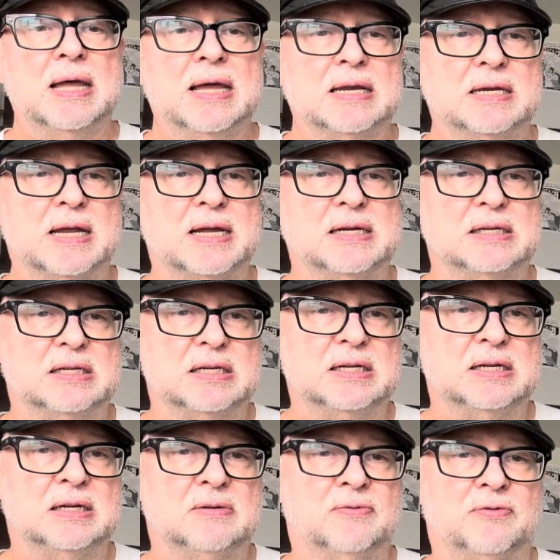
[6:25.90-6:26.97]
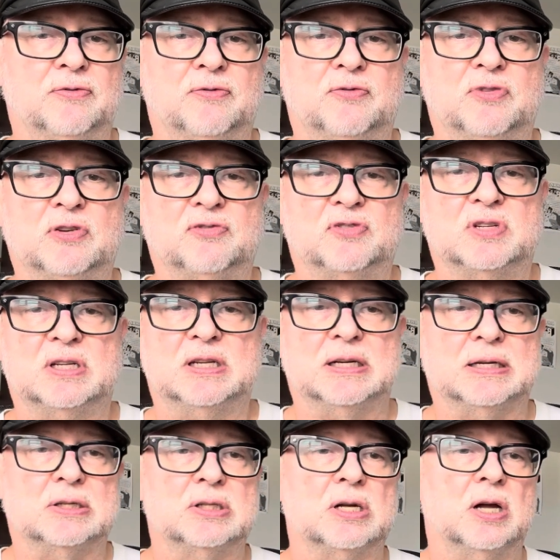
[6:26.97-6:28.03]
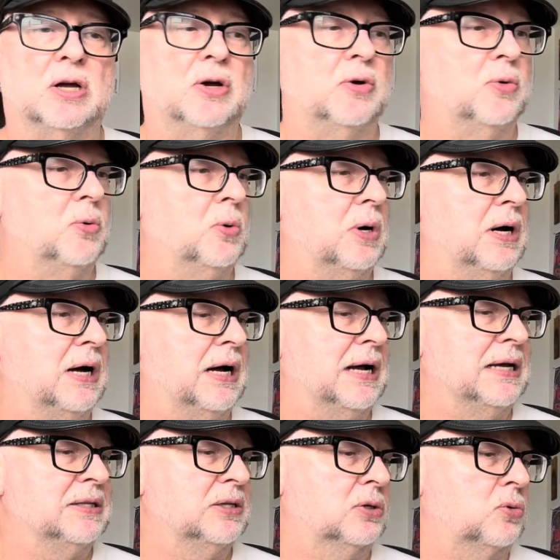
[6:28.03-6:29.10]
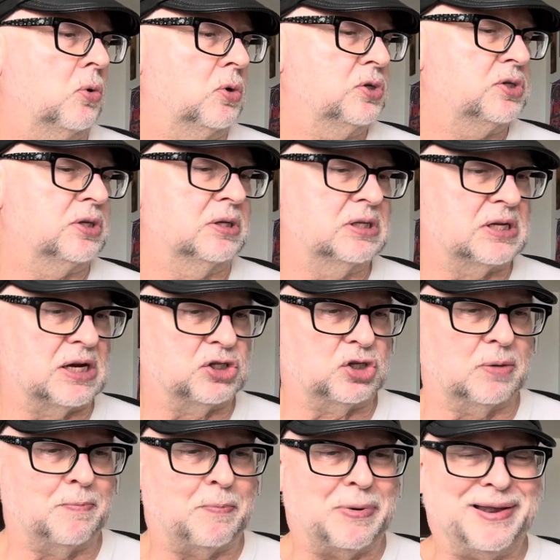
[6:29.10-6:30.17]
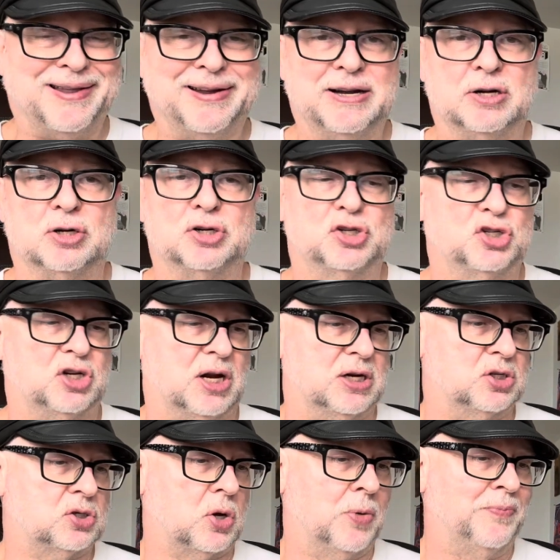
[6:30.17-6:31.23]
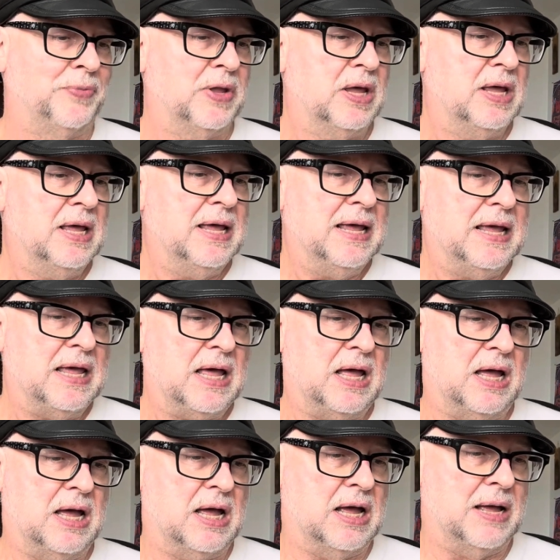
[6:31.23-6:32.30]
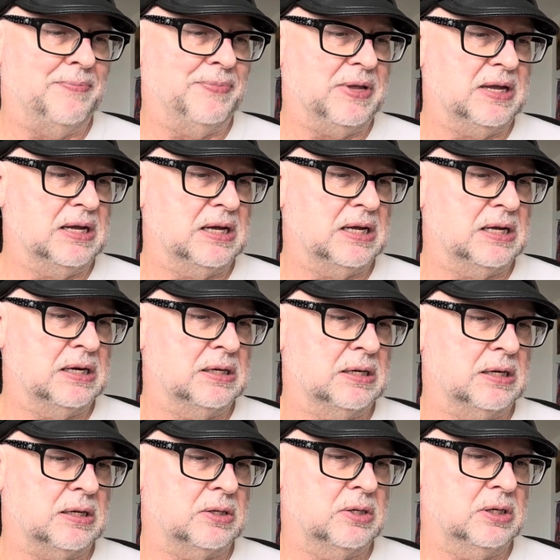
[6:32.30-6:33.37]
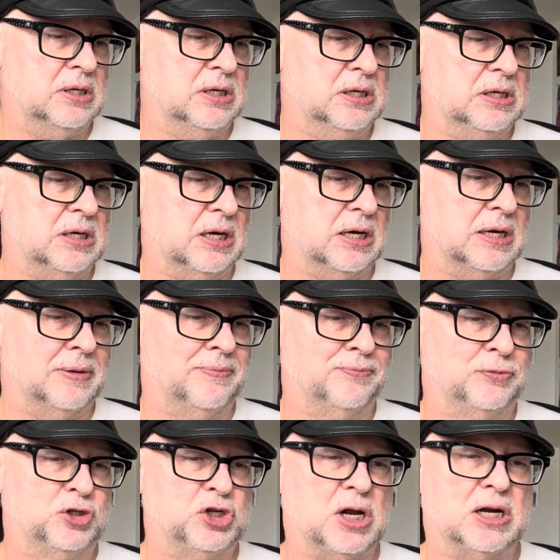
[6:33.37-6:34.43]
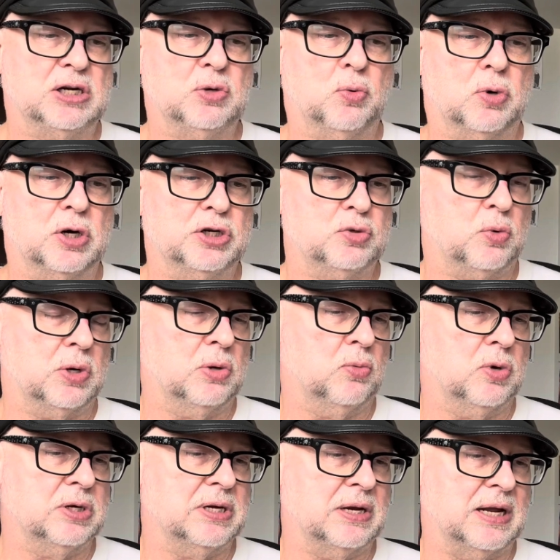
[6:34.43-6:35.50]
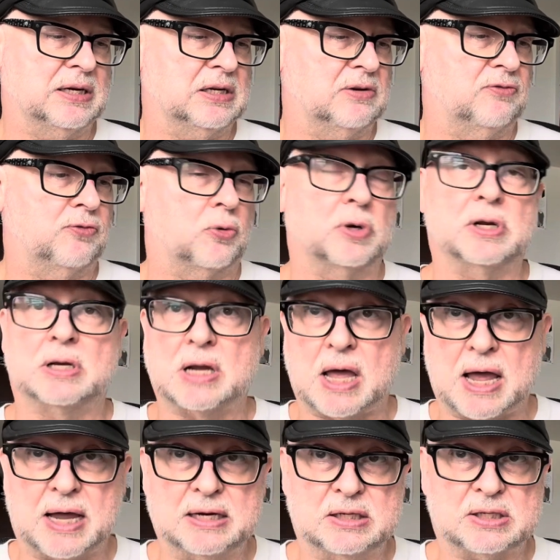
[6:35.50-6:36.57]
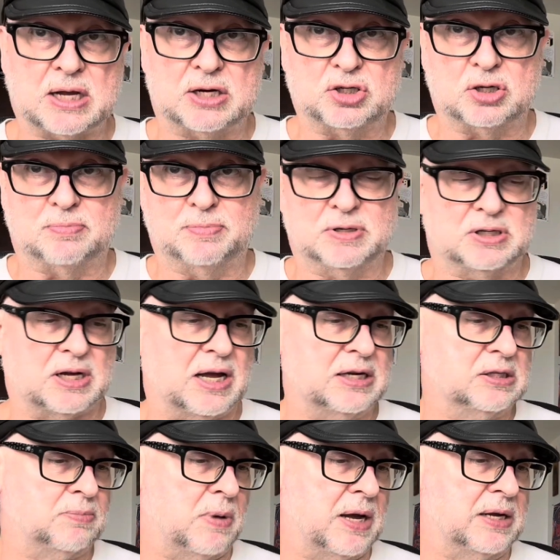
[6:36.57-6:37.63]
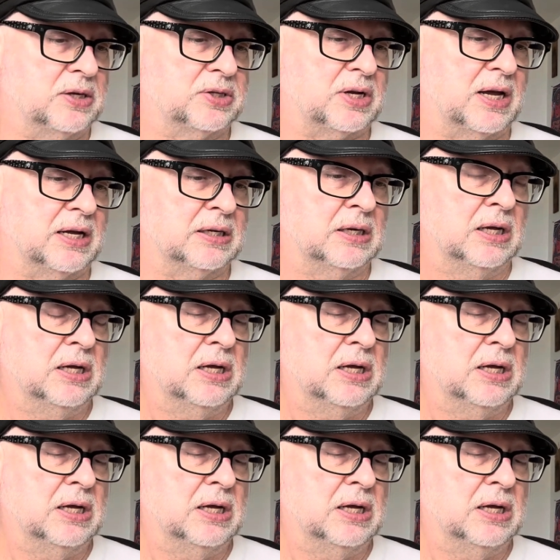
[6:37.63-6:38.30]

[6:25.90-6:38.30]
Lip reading: 1950. So, and of course, the session players changed. So, in the January 21, 1949 session, besides Miles on